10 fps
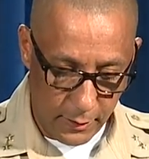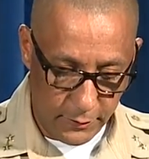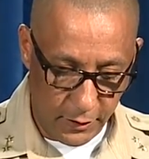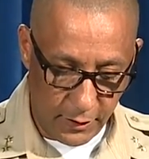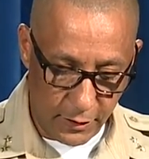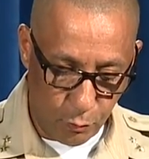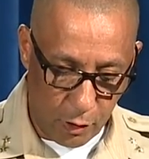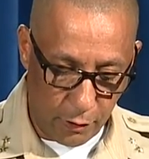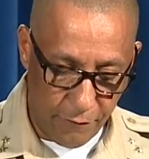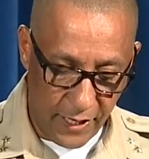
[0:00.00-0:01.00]
took his
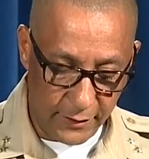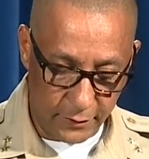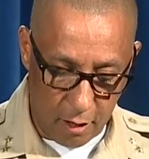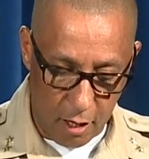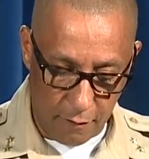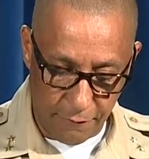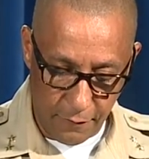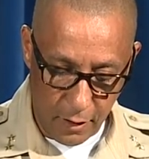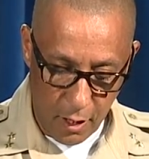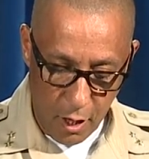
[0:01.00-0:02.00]
work vest off,
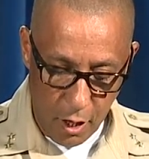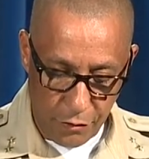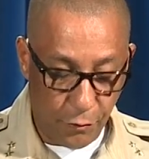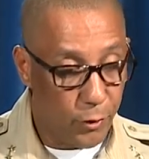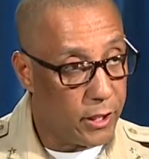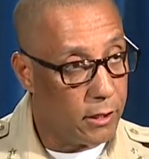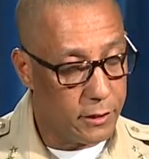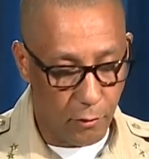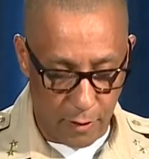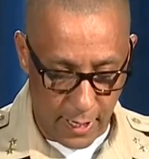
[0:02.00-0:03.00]
threw it on
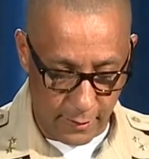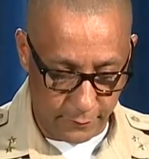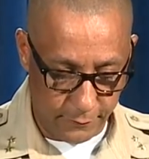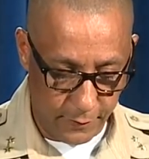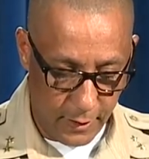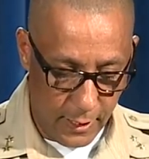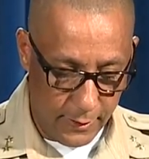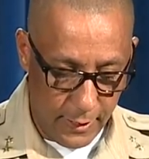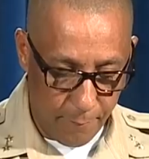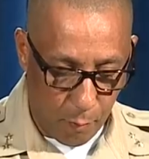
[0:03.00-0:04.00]
the ground,
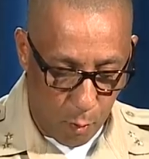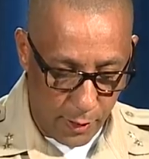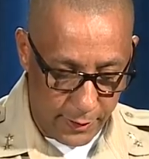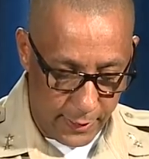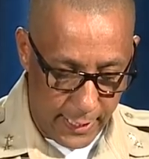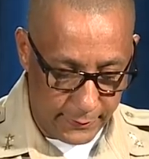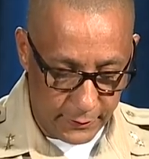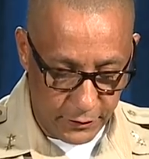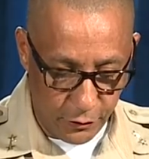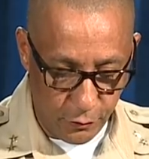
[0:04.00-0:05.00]
then pointed at the
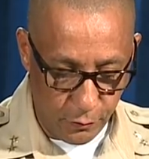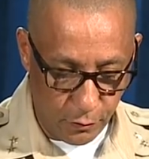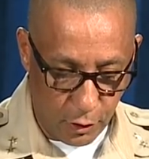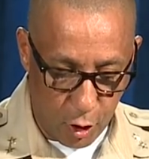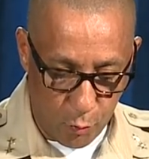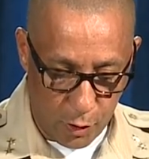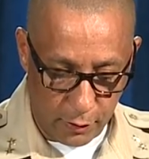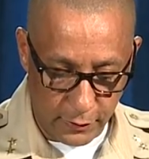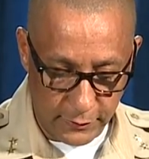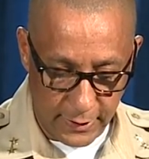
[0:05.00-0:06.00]
two
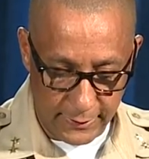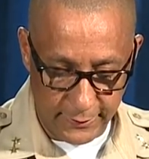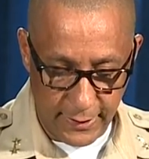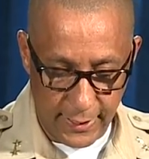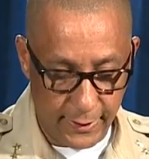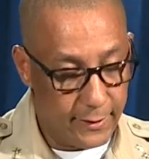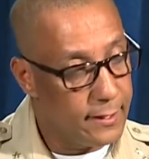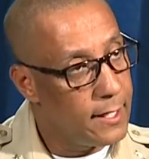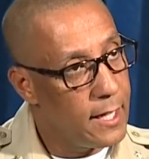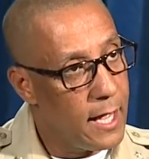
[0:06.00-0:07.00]
coworkers and stated,
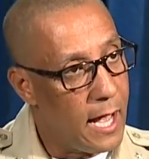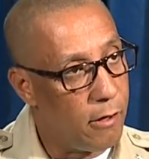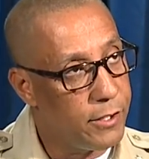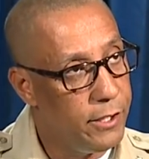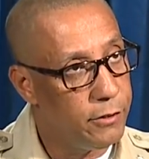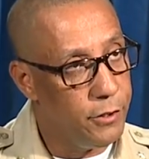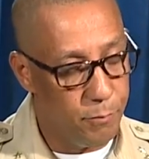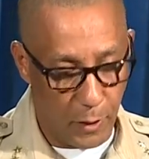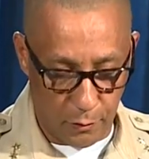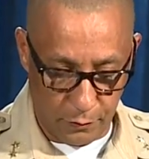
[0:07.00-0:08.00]
I'll kill you
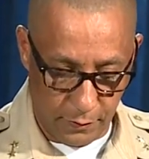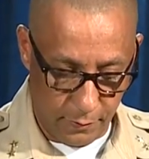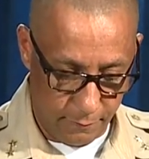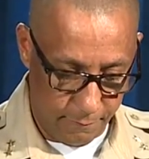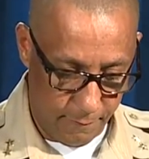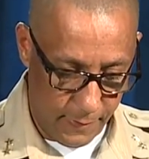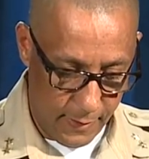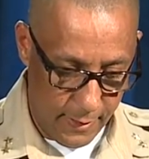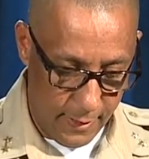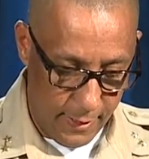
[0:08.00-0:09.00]
both.
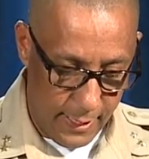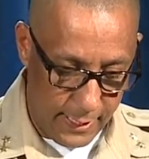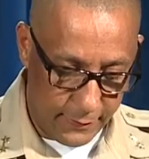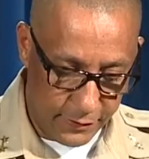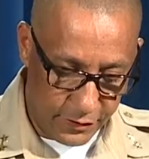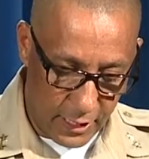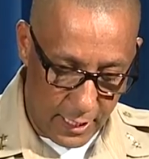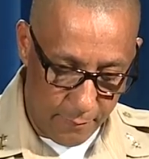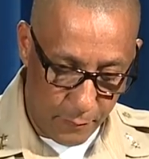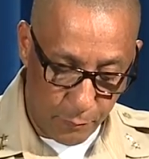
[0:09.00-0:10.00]
At this
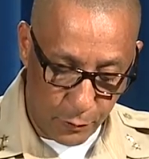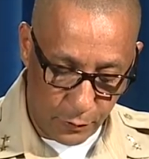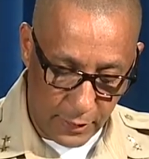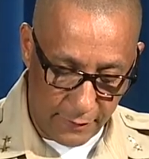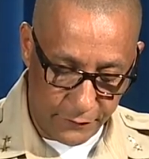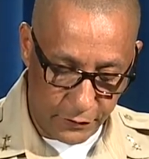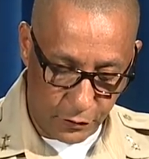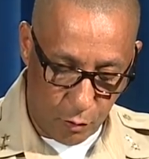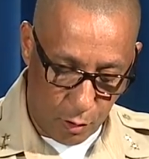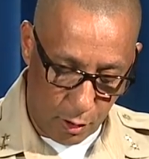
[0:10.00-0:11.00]
time, Mahmoud left the
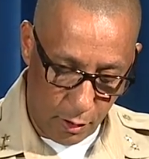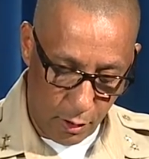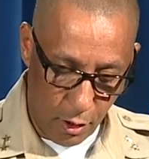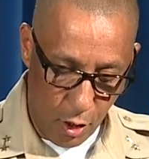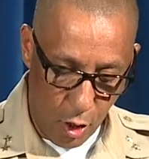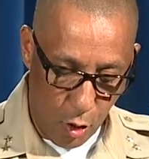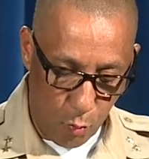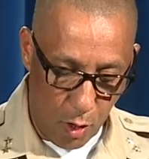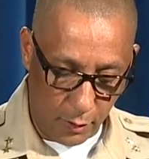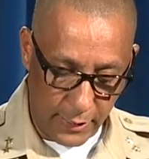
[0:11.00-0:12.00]
store,
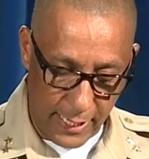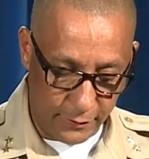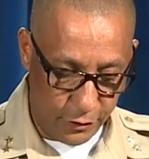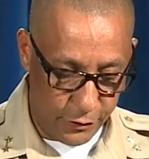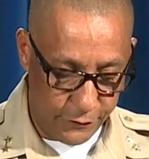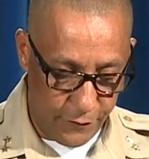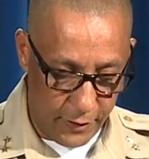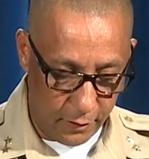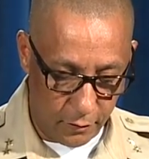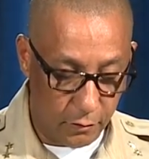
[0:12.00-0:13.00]
walked out to his
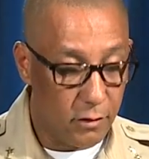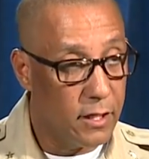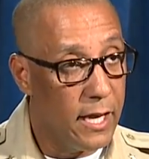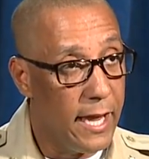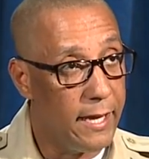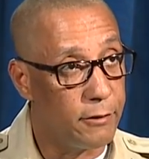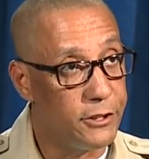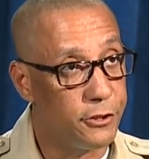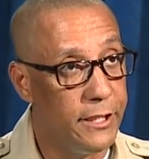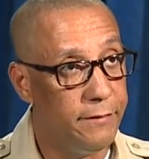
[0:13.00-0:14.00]
vehicle, and
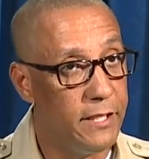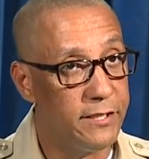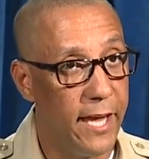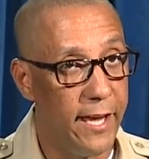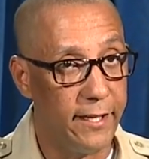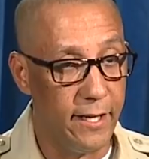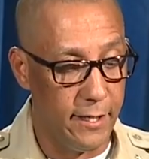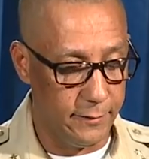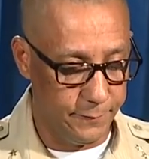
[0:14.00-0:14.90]
retrieved his handgun.